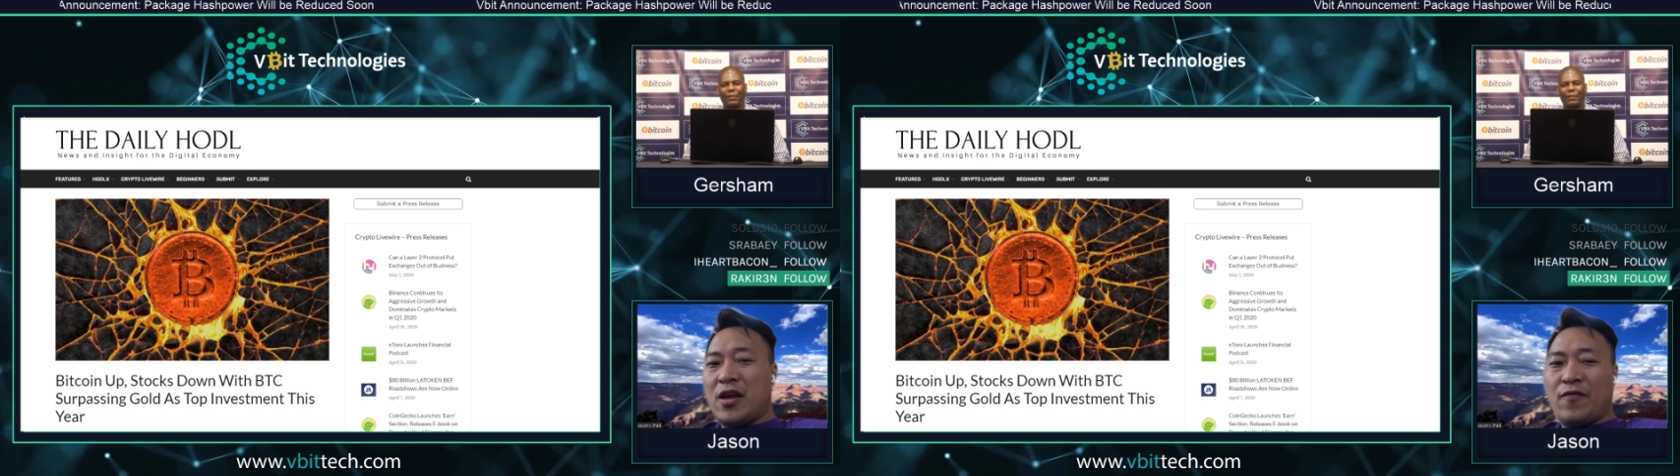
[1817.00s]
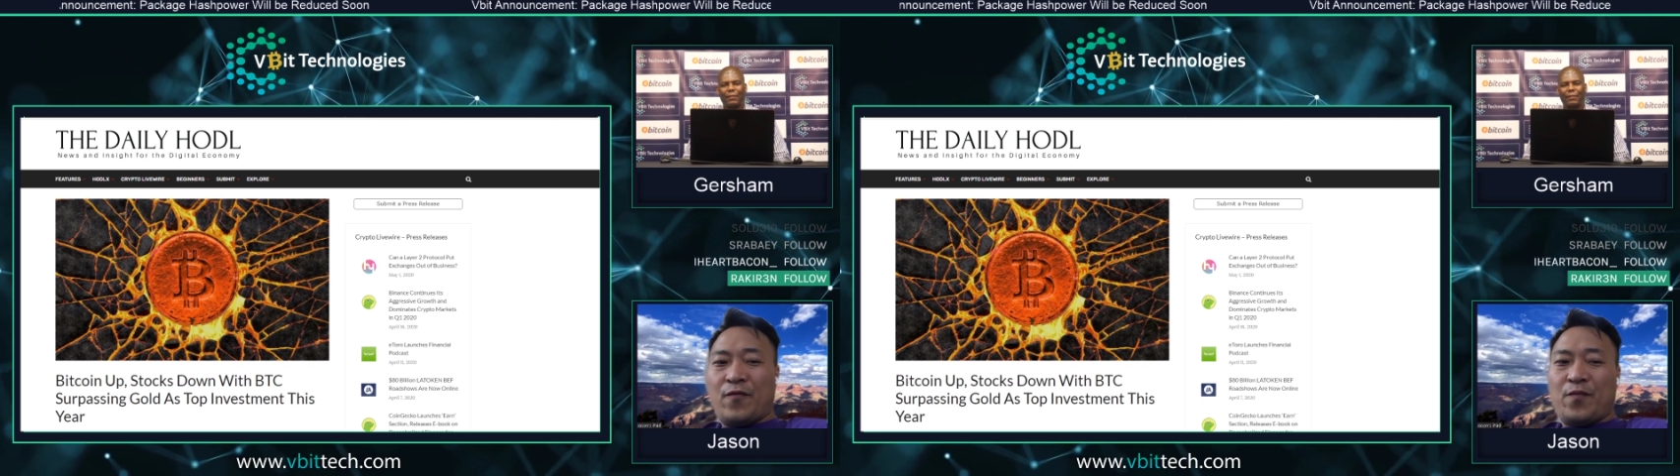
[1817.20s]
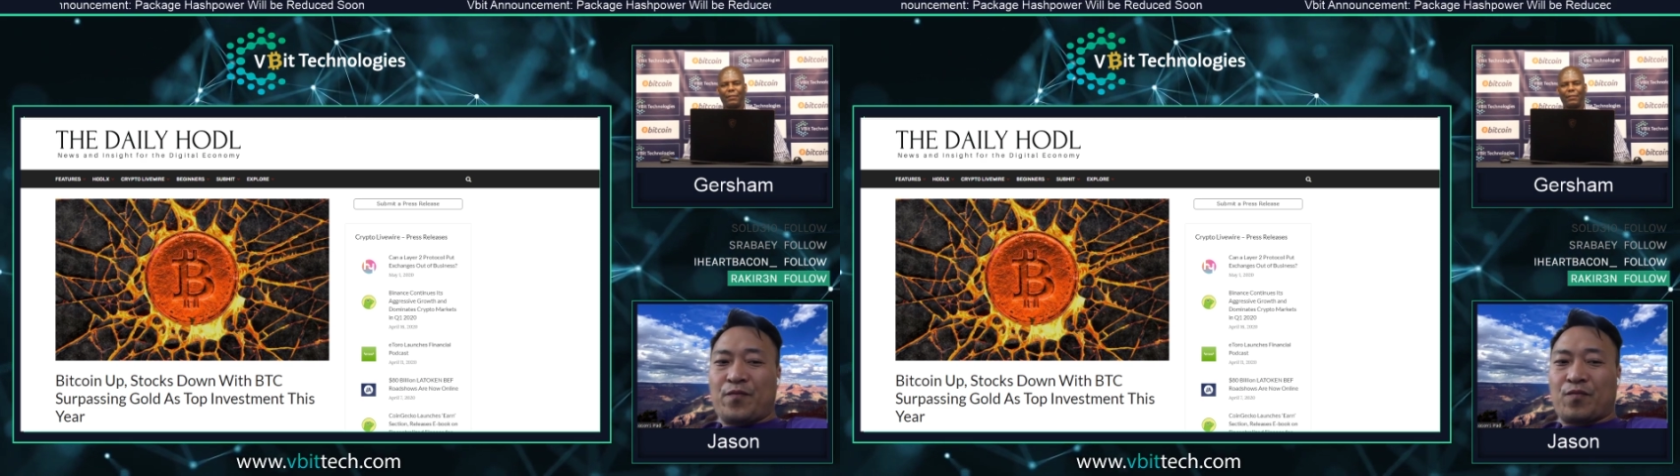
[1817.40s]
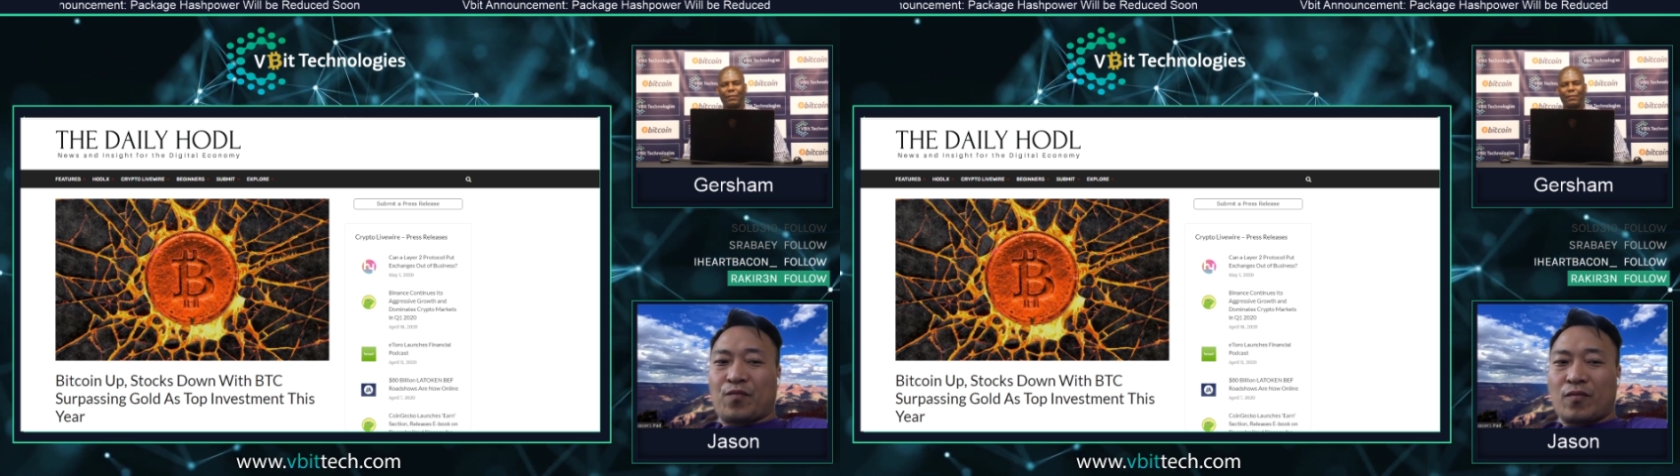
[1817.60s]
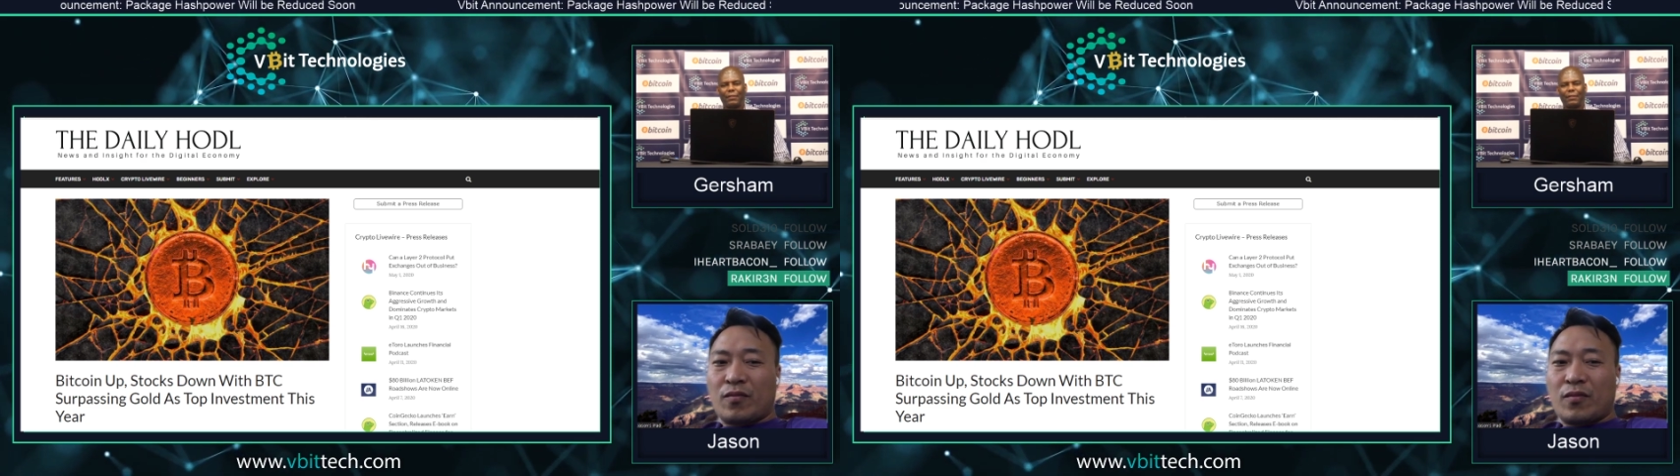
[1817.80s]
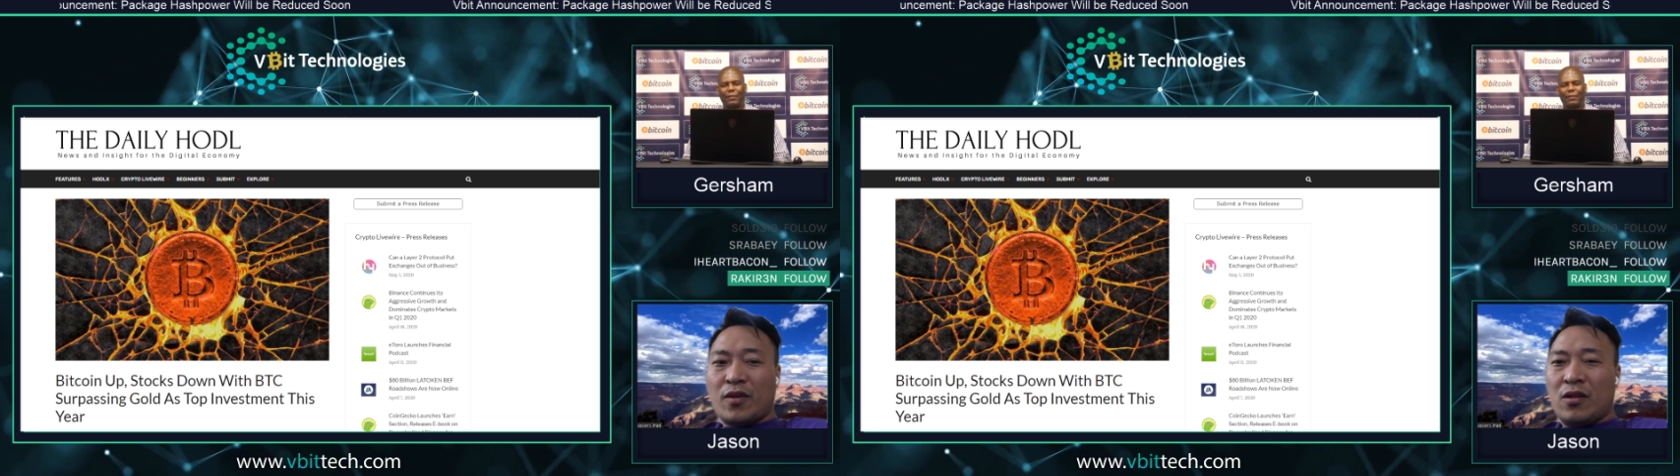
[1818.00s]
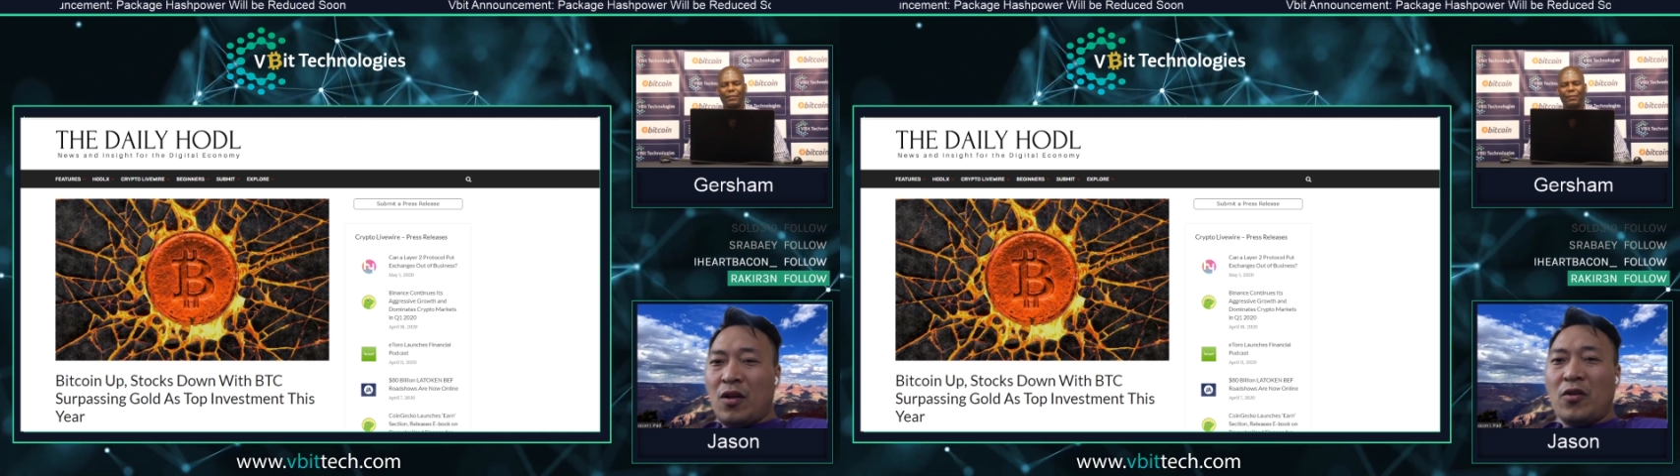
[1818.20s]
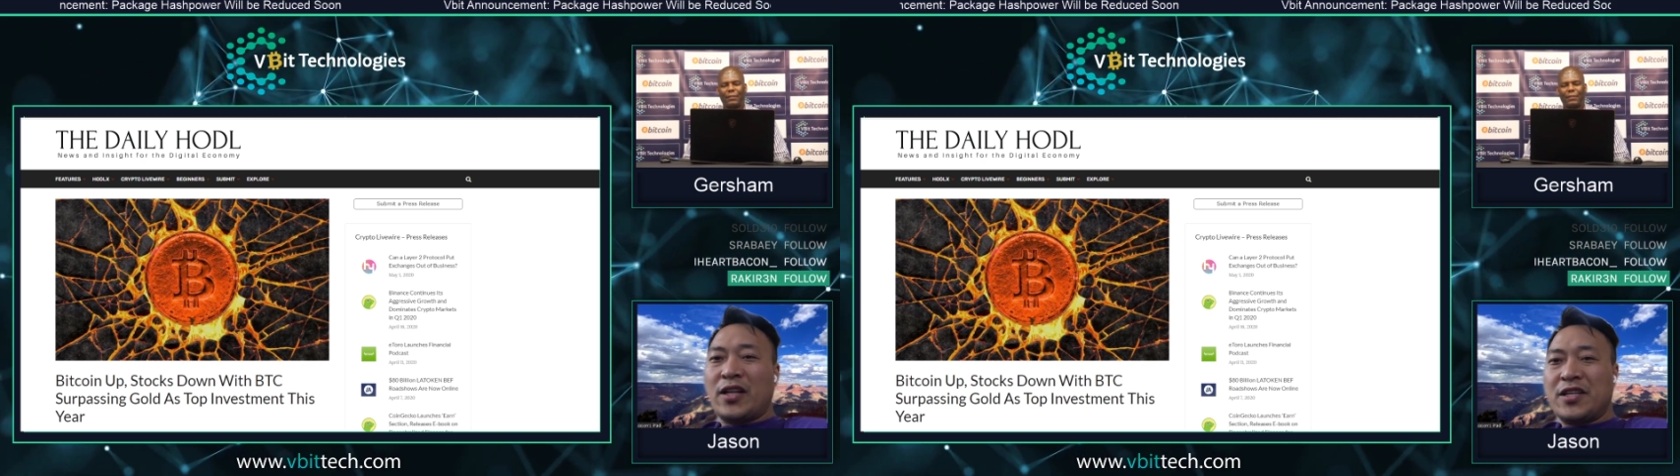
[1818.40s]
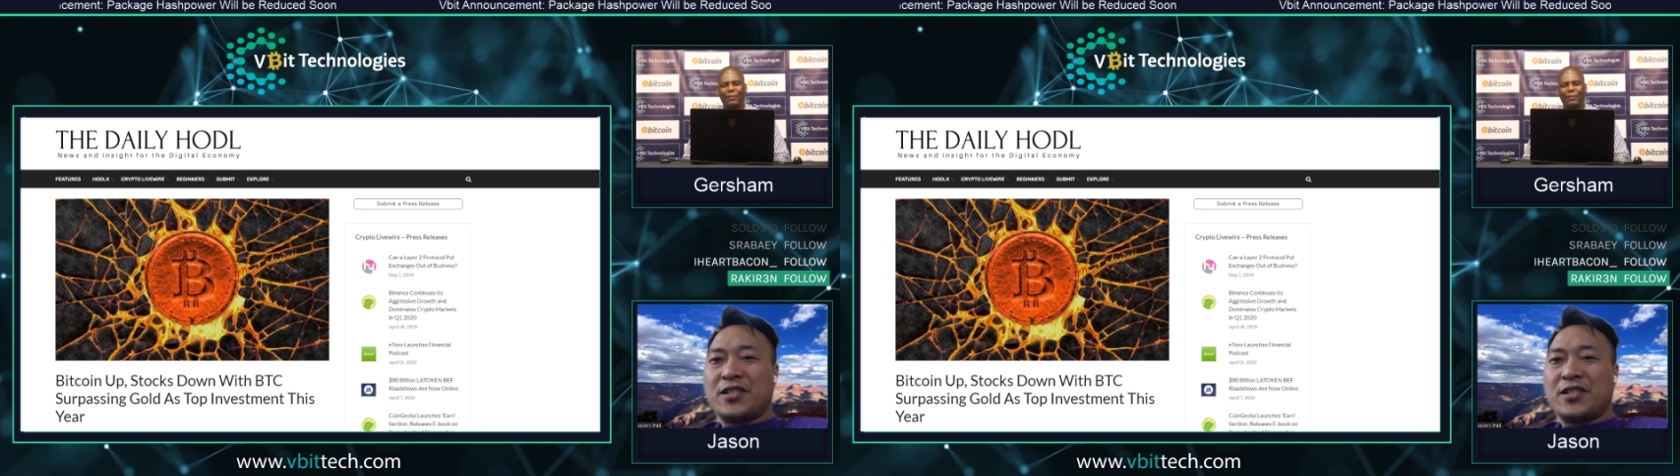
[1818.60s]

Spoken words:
If look at